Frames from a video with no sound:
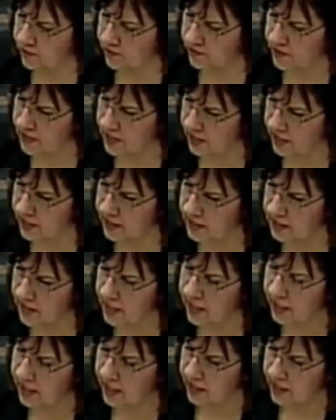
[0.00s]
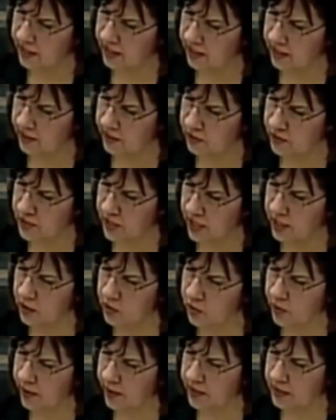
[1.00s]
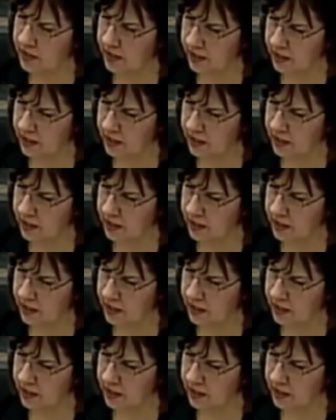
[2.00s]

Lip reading: of the days. I think another takeaway is